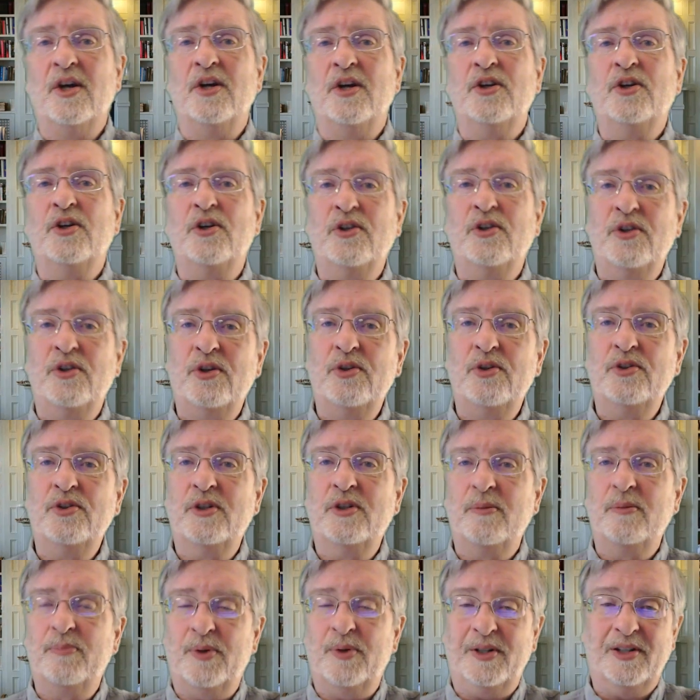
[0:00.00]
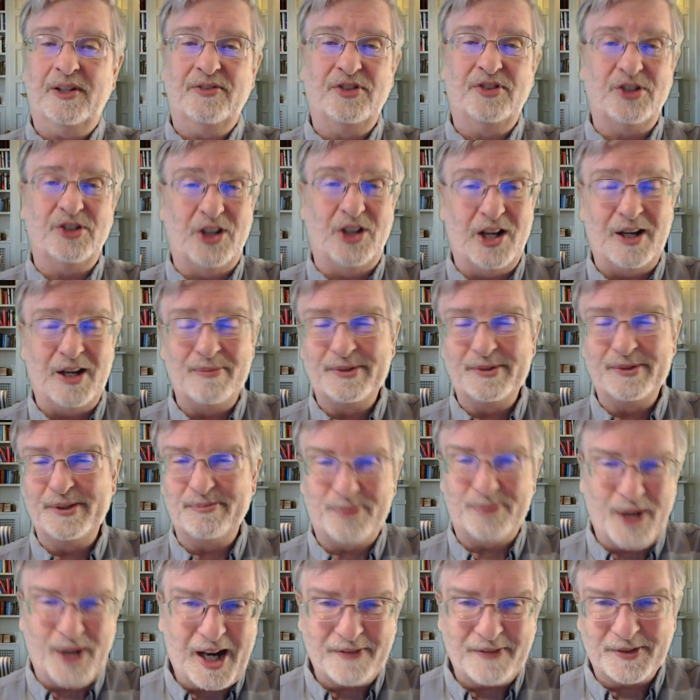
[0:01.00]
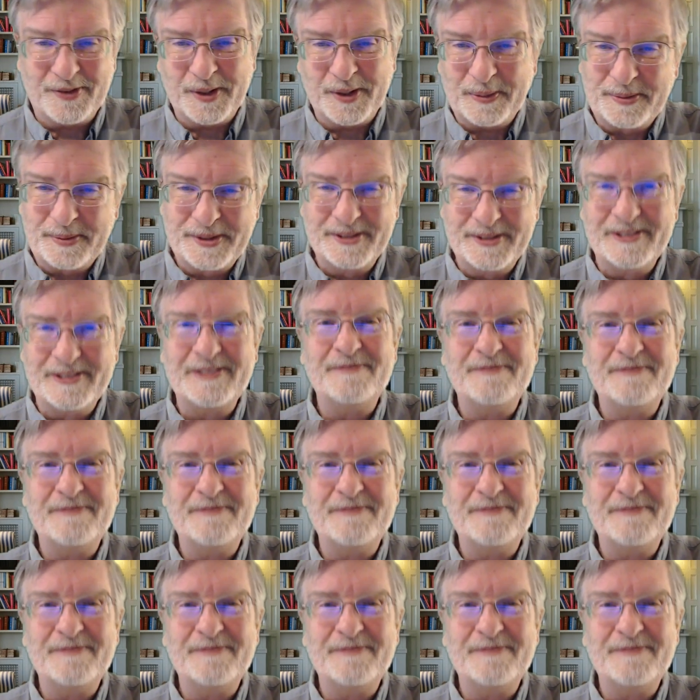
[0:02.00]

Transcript: You use the book of Psalms and Proverbs.